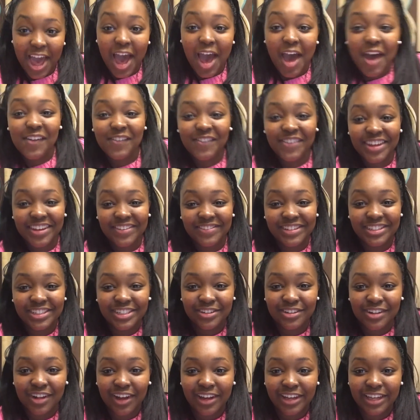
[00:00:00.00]
Um, but if you
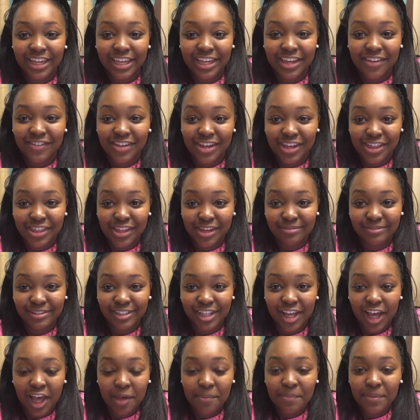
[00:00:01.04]
do like it, give it a
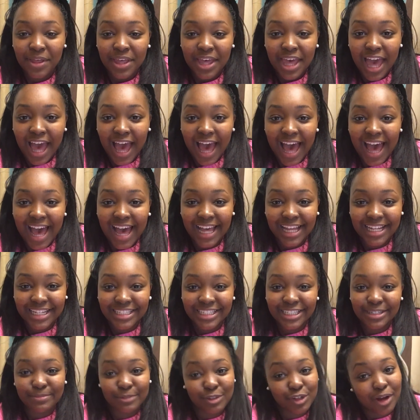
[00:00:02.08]
thumbs up
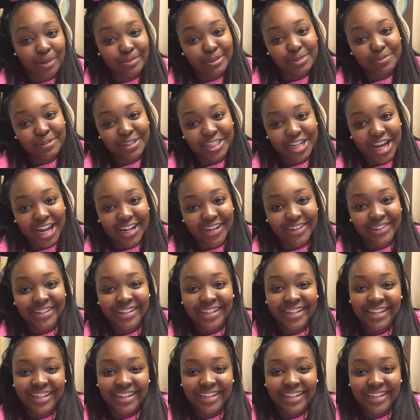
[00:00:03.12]
and subscribe to my channel.